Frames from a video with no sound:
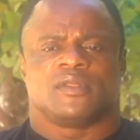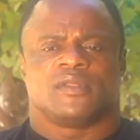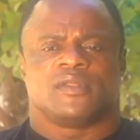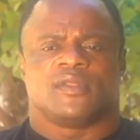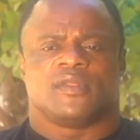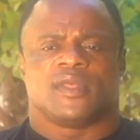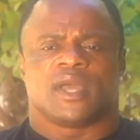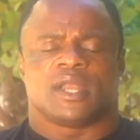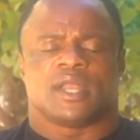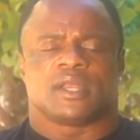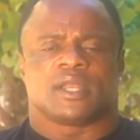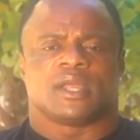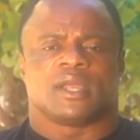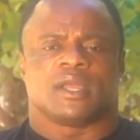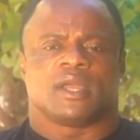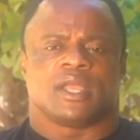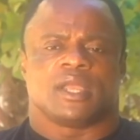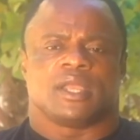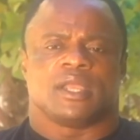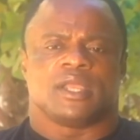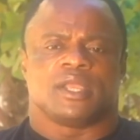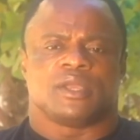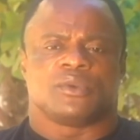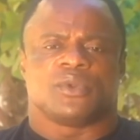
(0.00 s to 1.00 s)
that
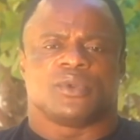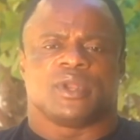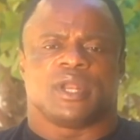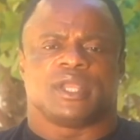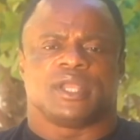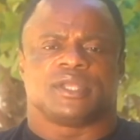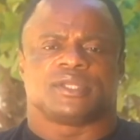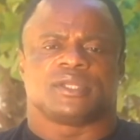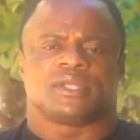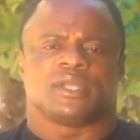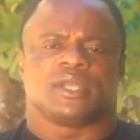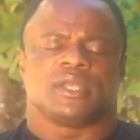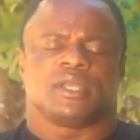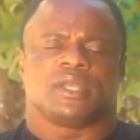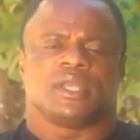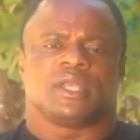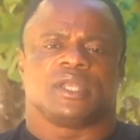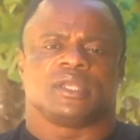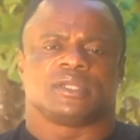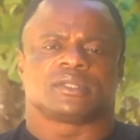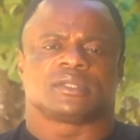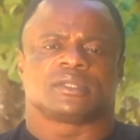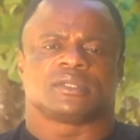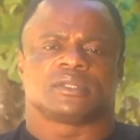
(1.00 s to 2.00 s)
he really see
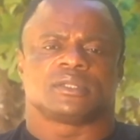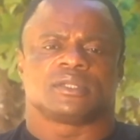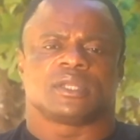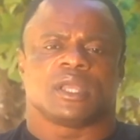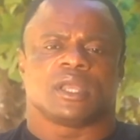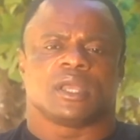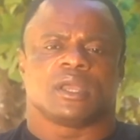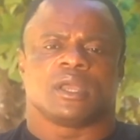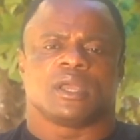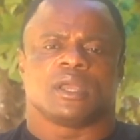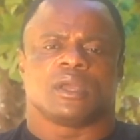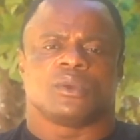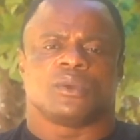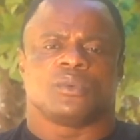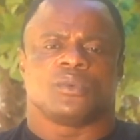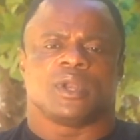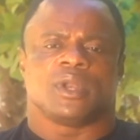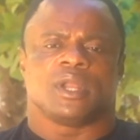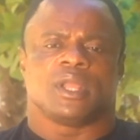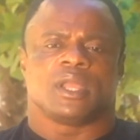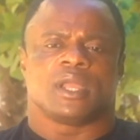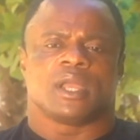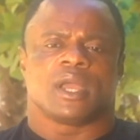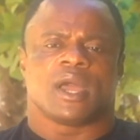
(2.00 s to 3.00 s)
is
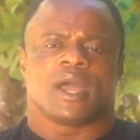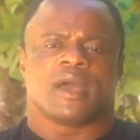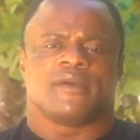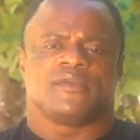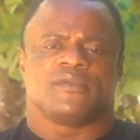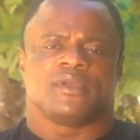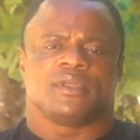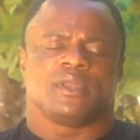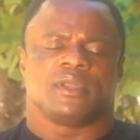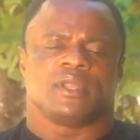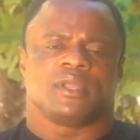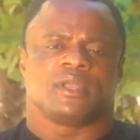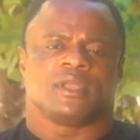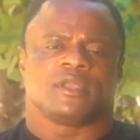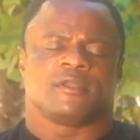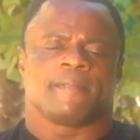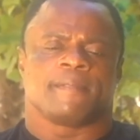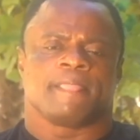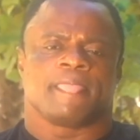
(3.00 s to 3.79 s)
really having the